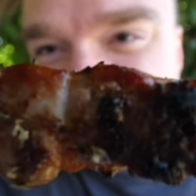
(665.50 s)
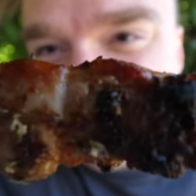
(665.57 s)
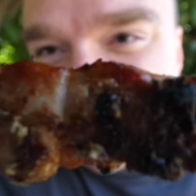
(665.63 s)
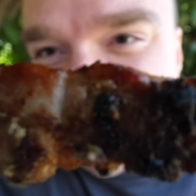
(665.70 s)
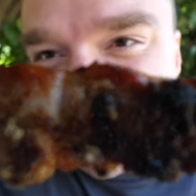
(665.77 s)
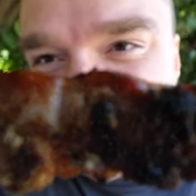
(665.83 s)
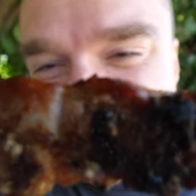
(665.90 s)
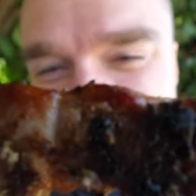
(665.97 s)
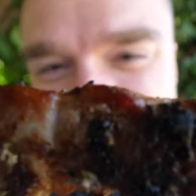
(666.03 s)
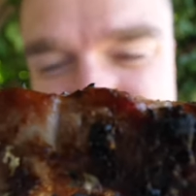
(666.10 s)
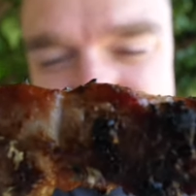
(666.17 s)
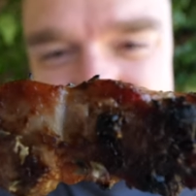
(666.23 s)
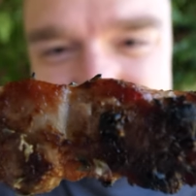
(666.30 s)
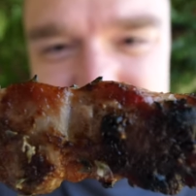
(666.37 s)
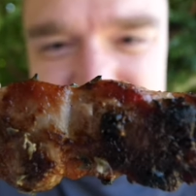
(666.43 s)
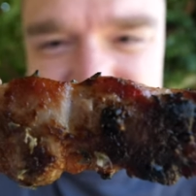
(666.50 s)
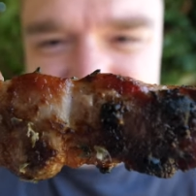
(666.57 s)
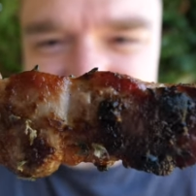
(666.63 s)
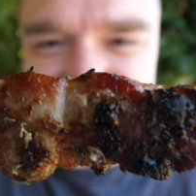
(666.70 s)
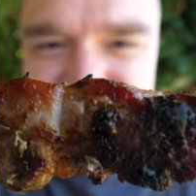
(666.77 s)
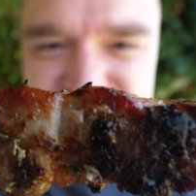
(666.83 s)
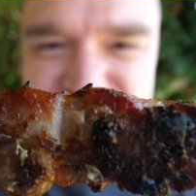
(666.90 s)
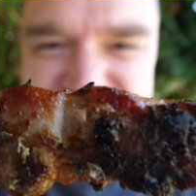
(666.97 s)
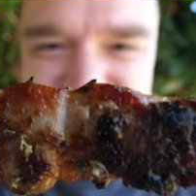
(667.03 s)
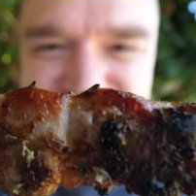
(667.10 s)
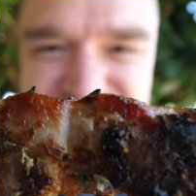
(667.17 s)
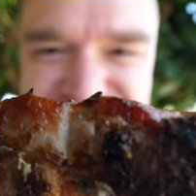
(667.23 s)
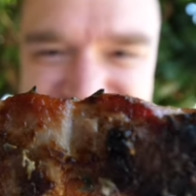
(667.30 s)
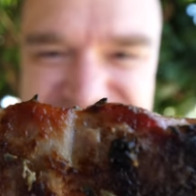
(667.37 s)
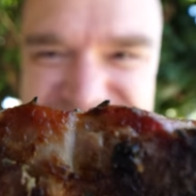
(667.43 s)
That looks beautiful,
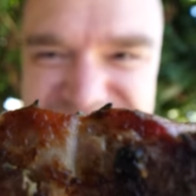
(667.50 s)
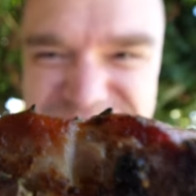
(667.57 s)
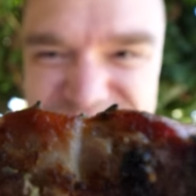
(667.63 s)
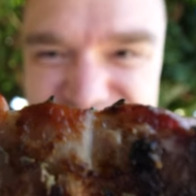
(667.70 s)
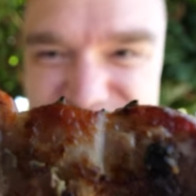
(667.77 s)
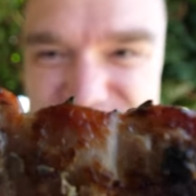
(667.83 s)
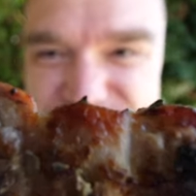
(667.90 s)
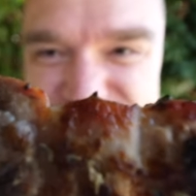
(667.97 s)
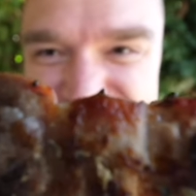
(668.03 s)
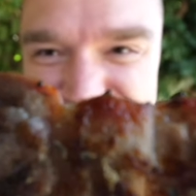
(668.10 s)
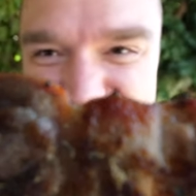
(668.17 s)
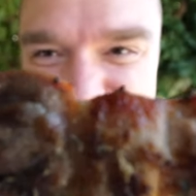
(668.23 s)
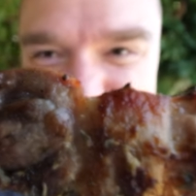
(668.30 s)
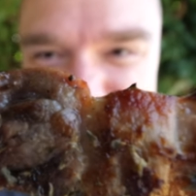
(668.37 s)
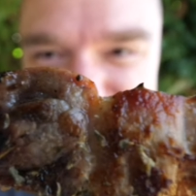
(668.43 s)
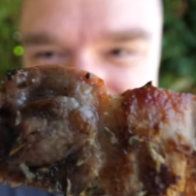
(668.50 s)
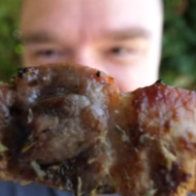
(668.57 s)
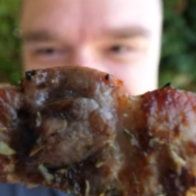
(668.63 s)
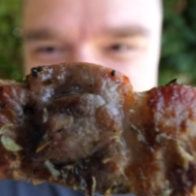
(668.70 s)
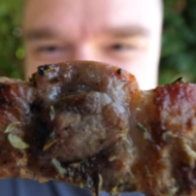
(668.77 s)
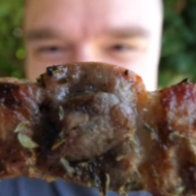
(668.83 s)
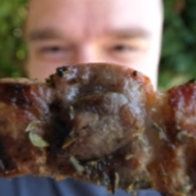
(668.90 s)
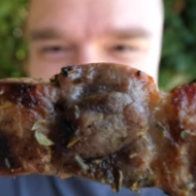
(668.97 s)
freshly taken from the grill